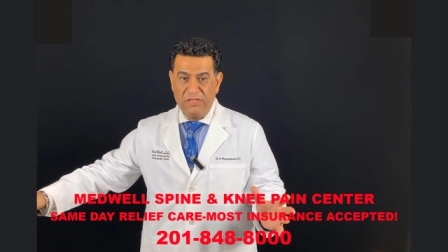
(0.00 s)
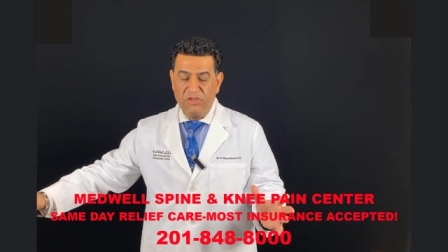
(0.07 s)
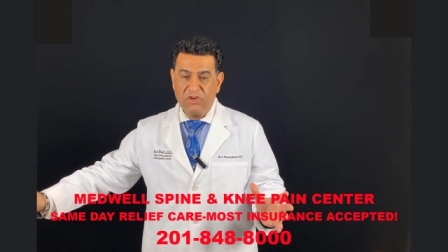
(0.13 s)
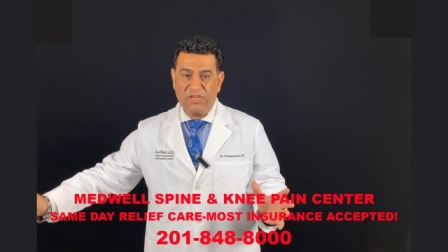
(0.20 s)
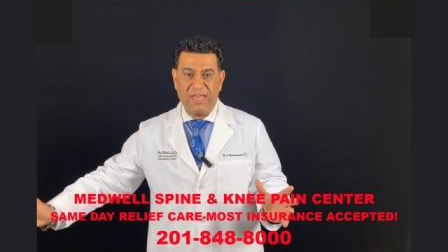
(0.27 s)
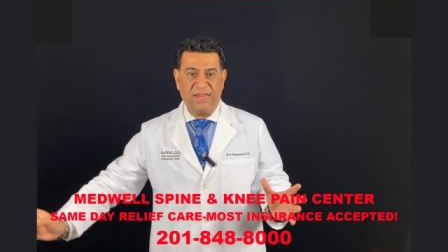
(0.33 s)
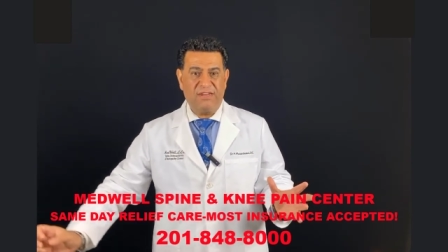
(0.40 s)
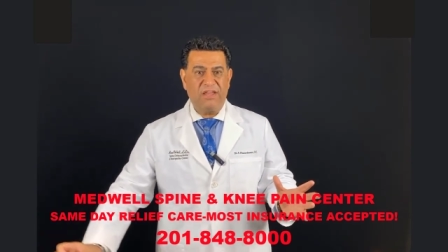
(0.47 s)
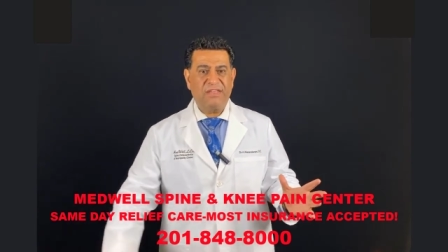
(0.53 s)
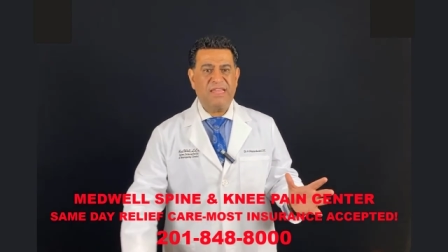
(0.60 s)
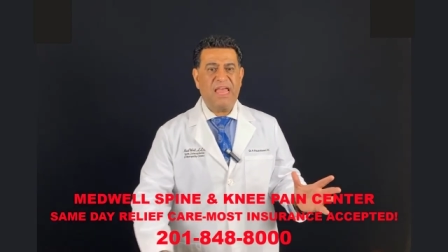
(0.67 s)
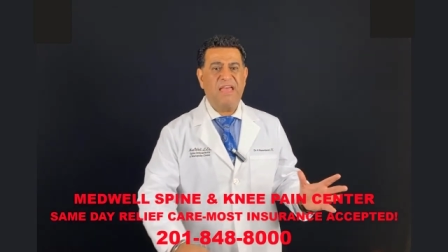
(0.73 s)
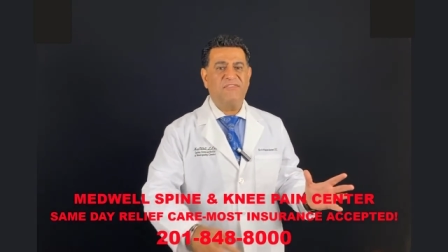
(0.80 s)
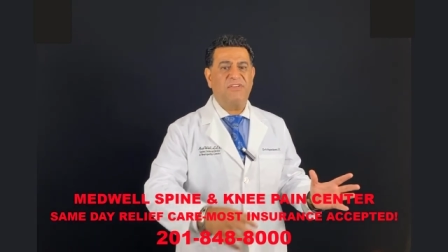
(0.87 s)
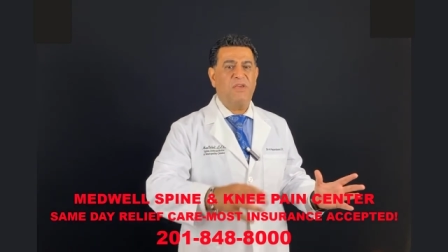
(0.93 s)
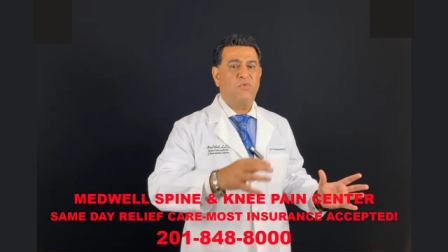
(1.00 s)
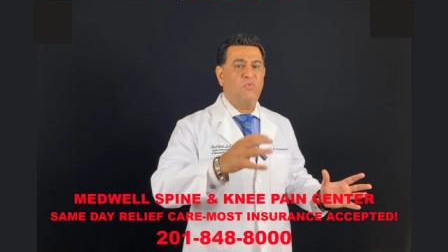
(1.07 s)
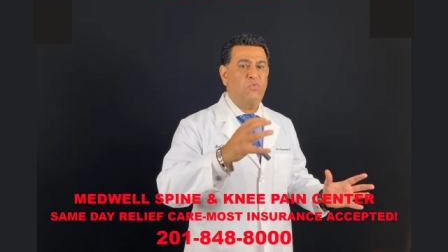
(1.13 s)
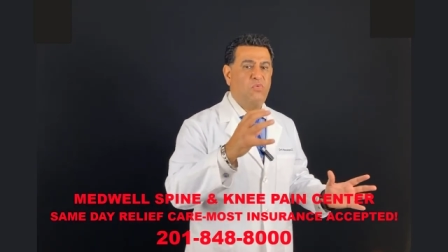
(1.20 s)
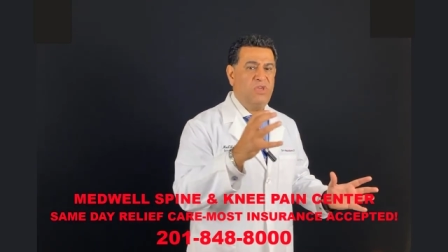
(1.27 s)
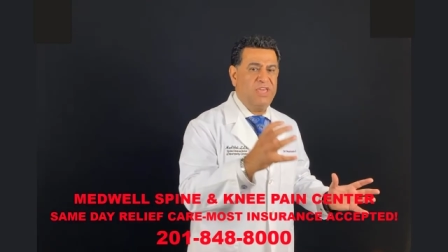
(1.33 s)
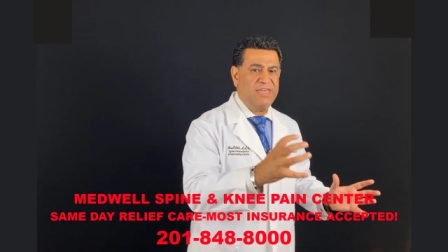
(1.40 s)
You cannot have a
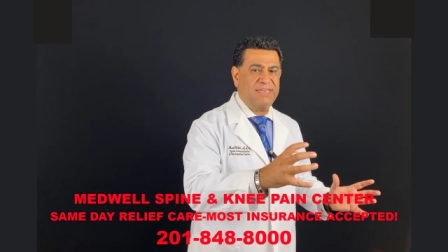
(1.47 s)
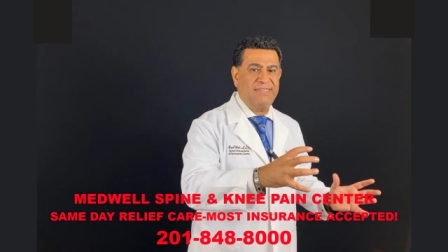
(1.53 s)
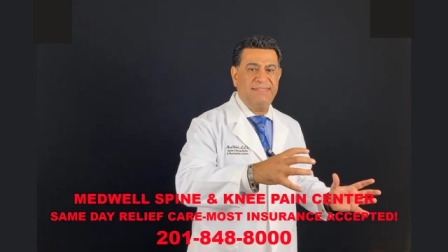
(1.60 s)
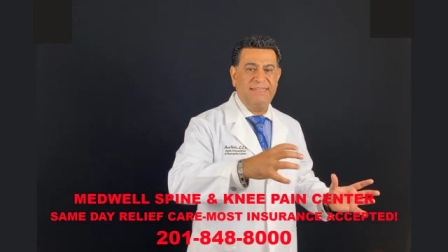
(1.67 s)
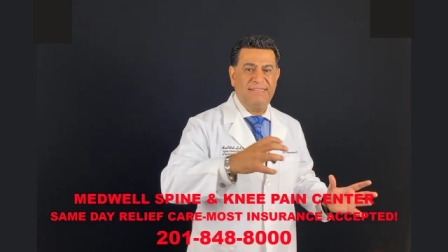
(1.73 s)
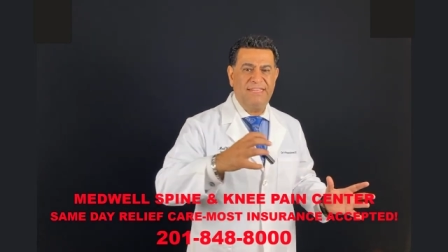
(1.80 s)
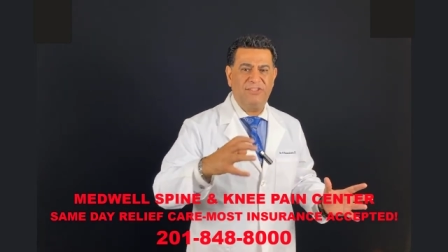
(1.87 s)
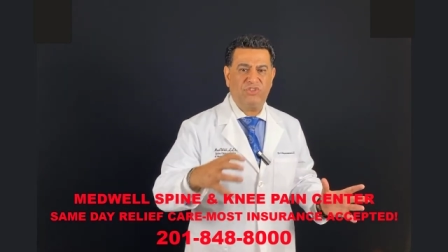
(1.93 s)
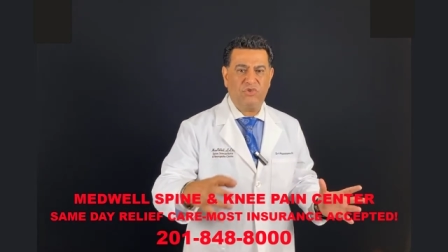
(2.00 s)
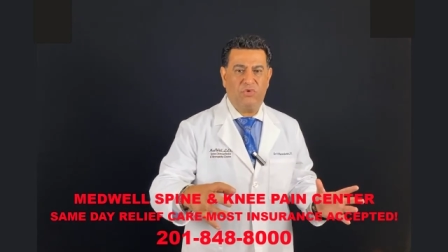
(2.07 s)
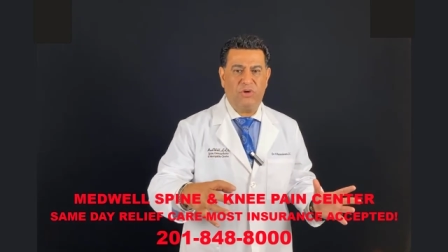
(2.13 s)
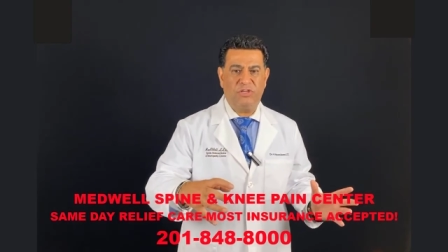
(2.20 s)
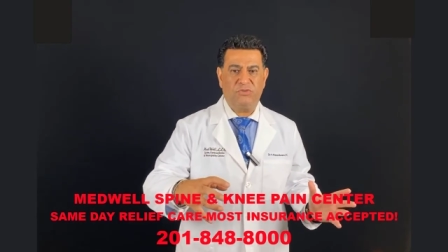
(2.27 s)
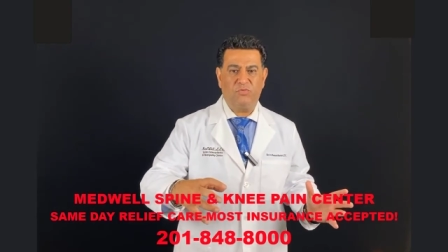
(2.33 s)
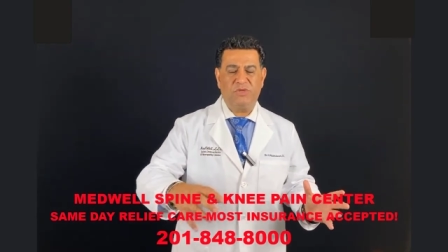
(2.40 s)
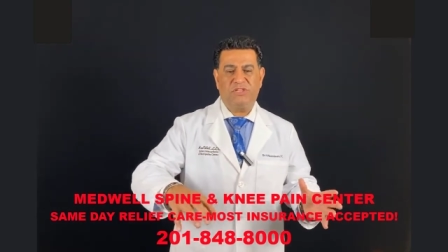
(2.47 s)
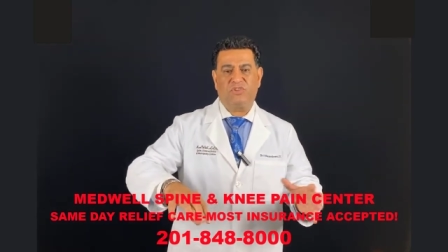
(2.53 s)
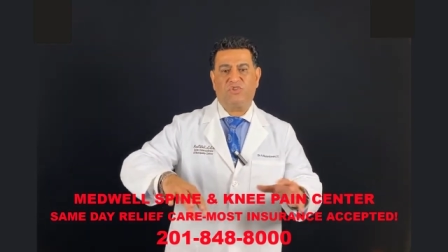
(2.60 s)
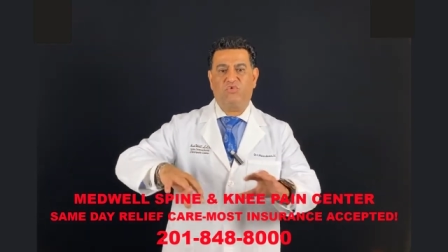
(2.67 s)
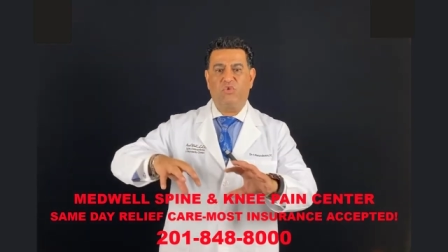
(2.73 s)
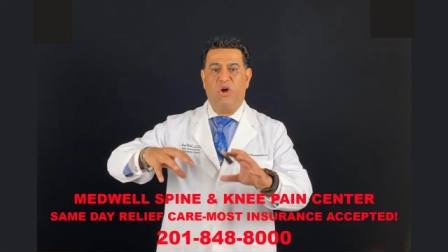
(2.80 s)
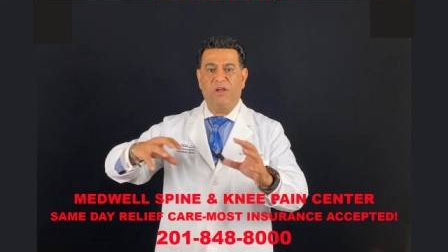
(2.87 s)
weak knee joint with
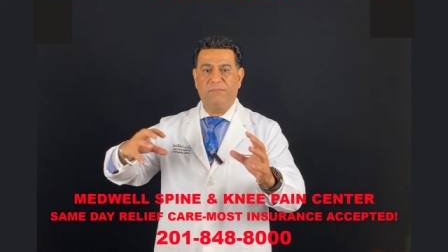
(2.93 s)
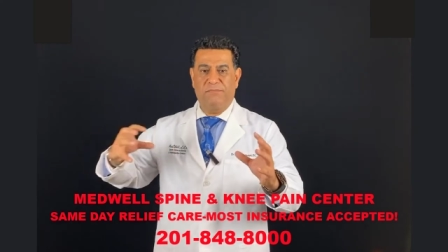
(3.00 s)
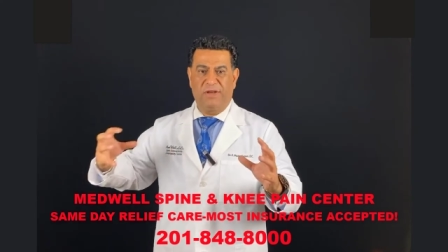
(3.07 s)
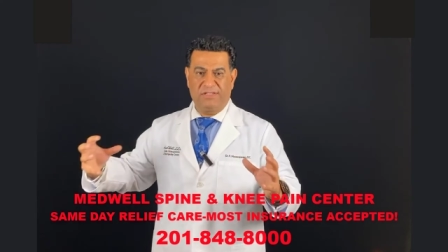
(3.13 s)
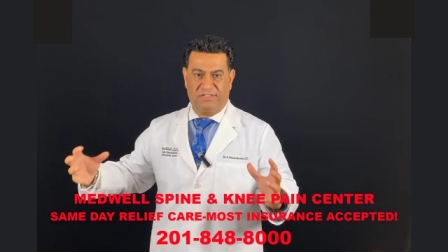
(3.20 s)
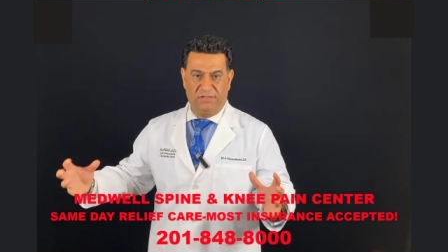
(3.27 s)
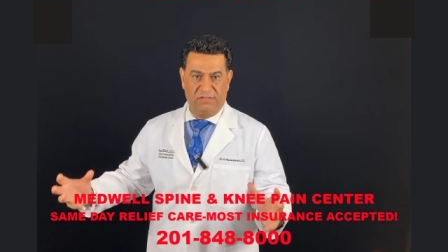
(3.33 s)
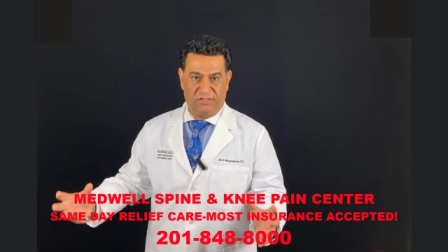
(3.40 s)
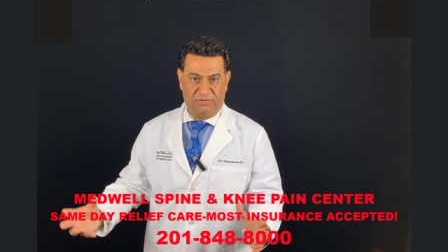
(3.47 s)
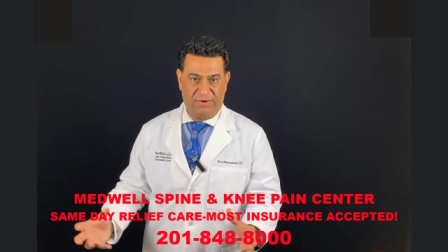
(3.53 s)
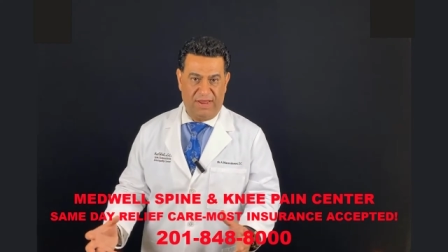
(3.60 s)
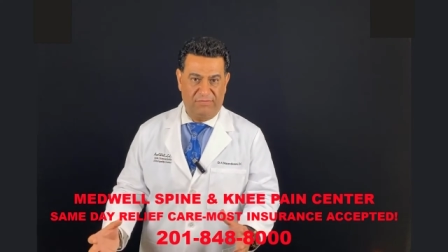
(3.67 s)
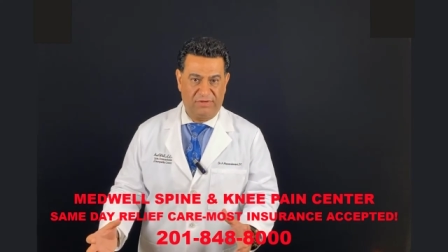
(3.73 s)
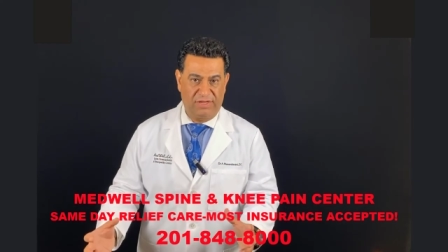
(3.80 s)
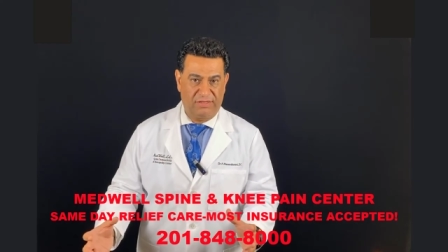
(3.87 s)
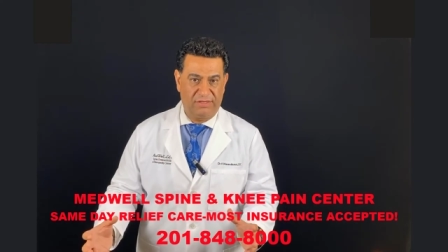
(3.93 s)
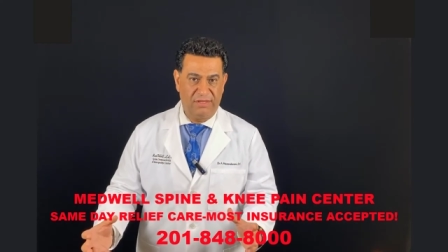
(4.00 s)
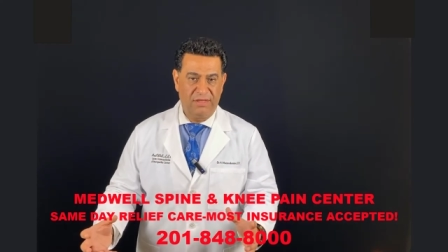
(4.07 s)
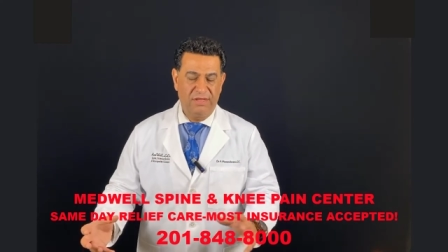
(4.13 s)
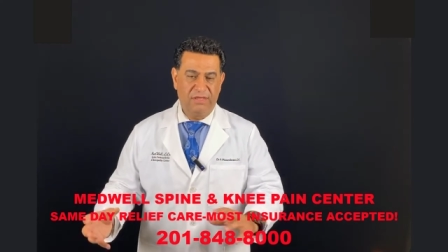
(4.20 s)
strong muscles around it.